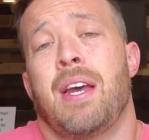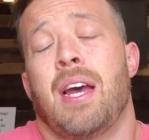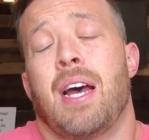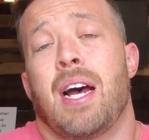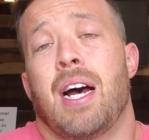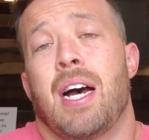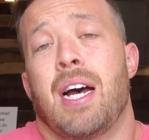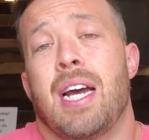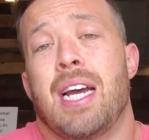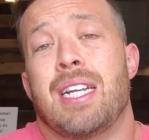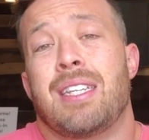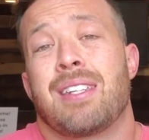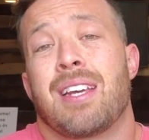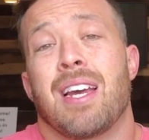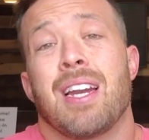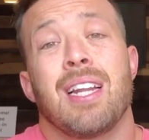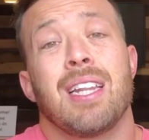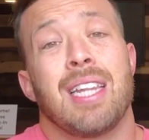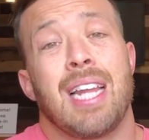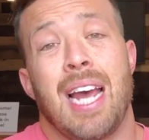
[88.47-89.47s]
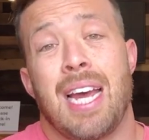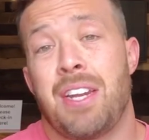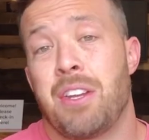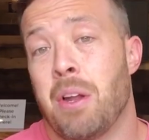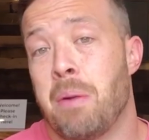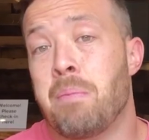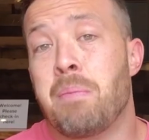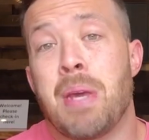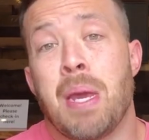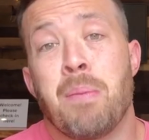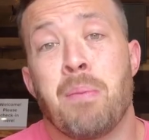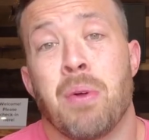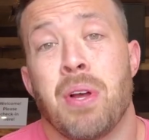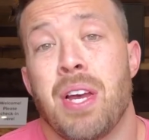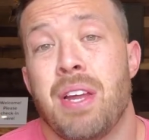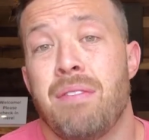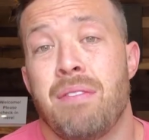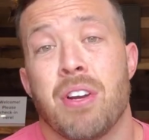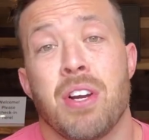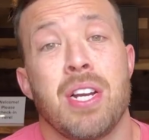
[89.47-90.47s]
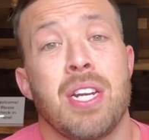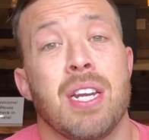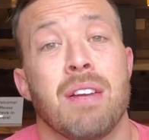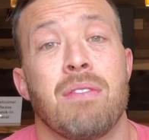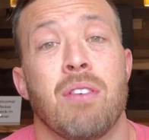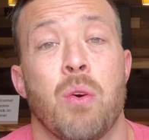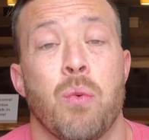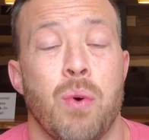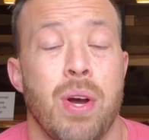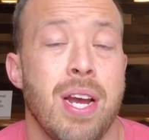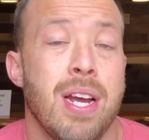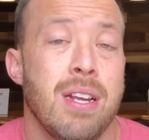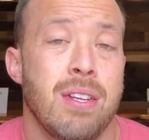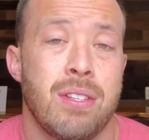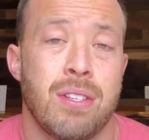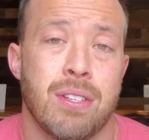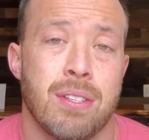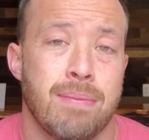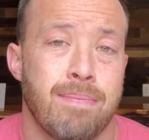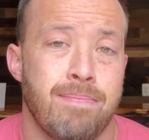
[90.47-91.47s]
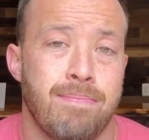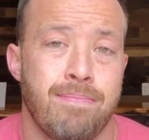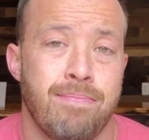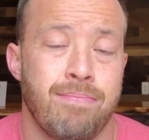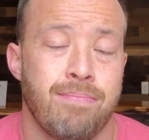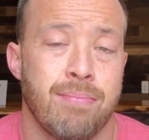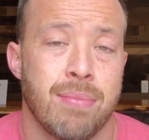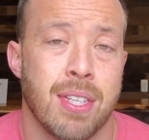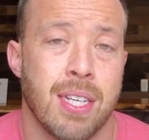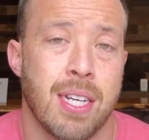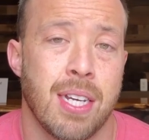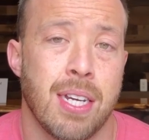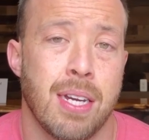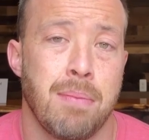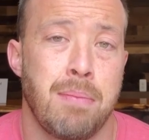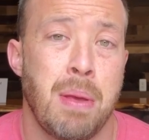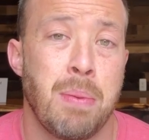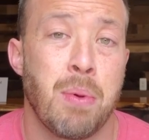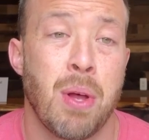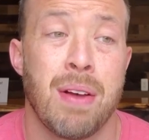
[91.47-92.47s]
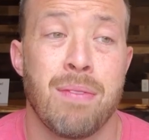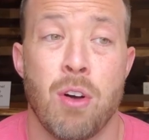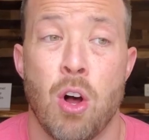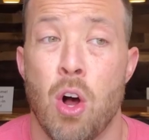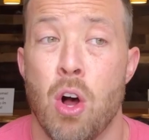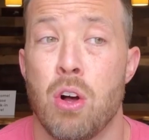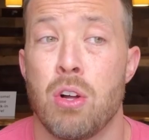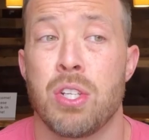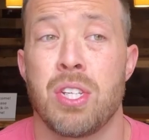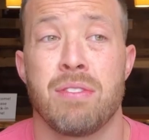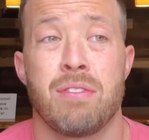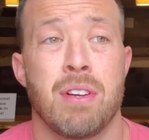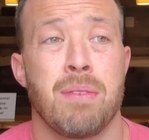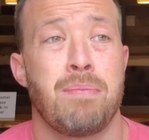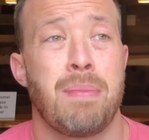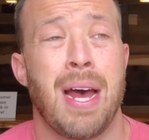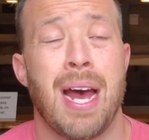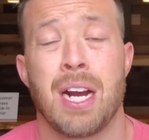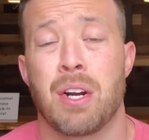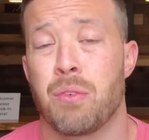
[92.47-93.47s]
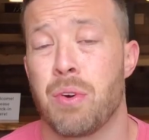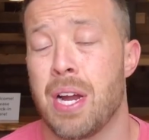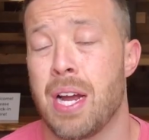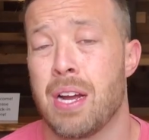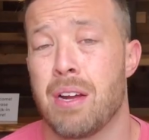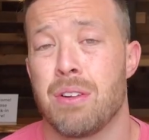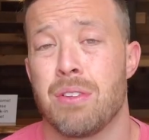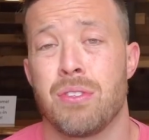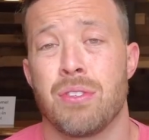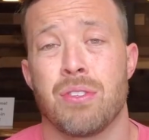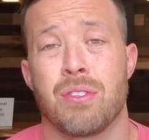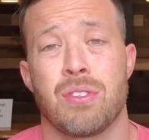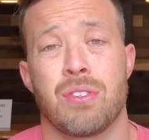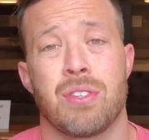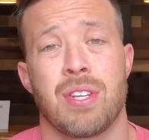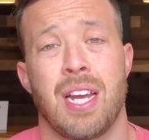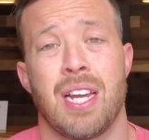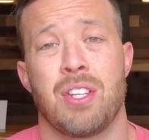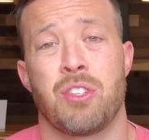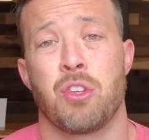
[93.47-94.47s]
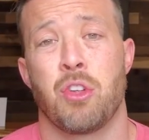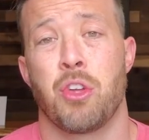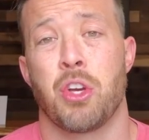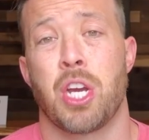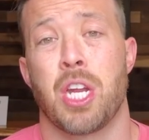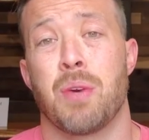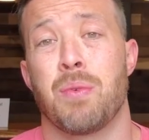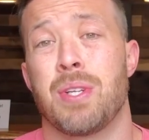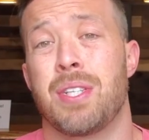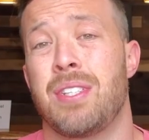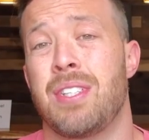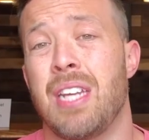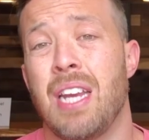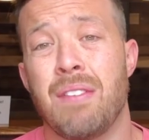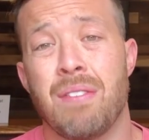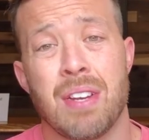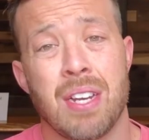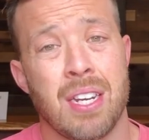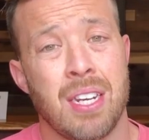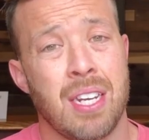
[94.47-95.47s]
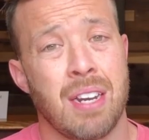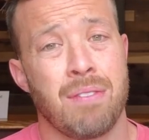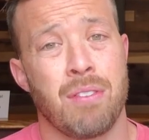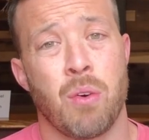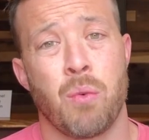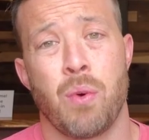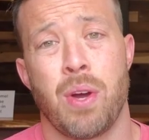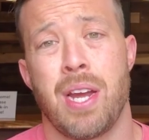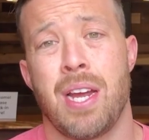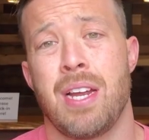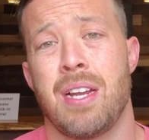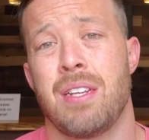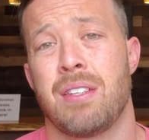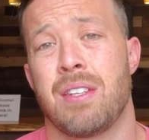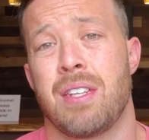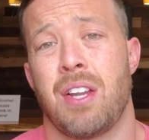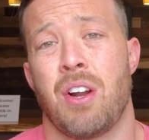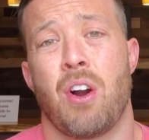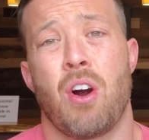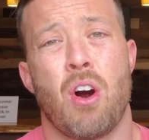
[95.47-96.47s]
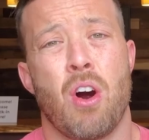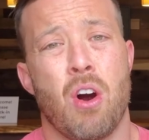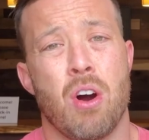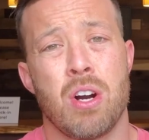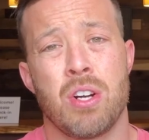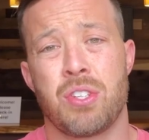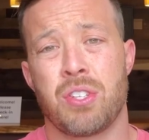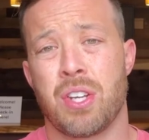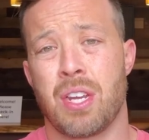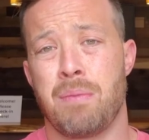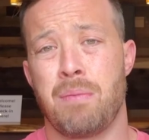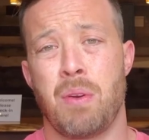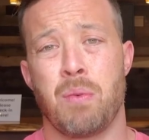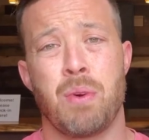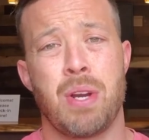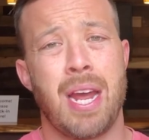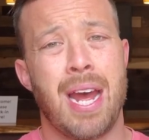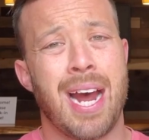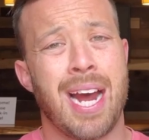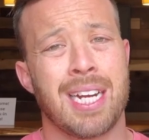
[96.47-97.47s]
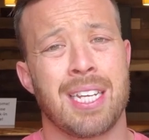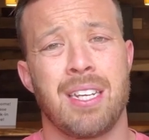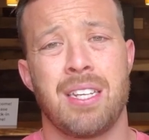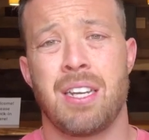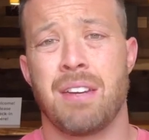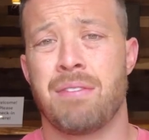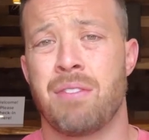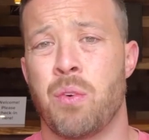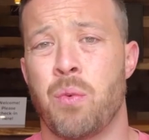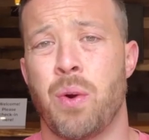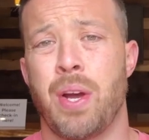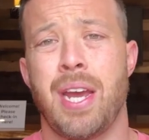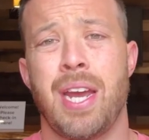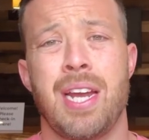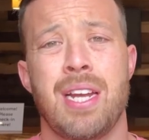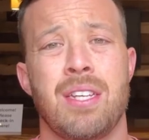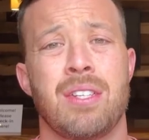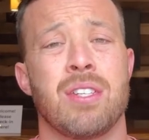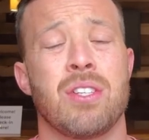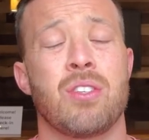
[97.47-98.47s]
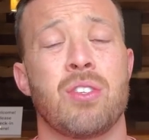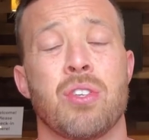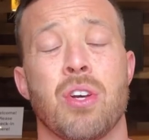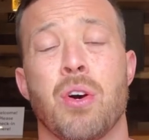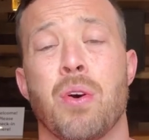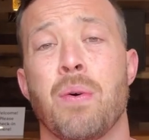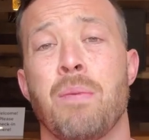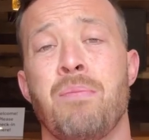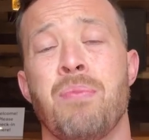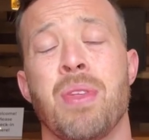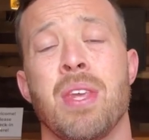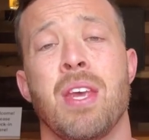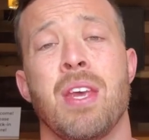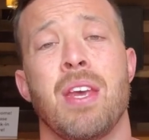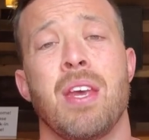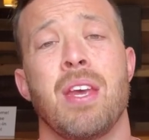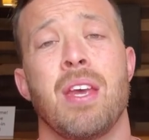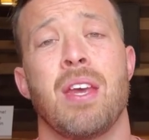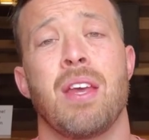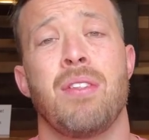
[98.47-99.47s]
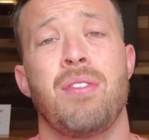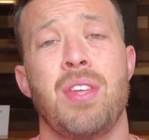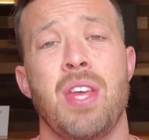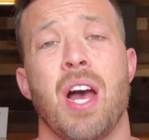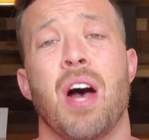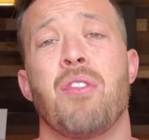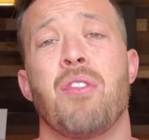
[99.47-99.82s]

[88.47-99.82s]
it's going to land on people in very different ways. People have all different backgrounds, and so they're going to receive it in different ways, and their hearts can be reacted different ways. And so the other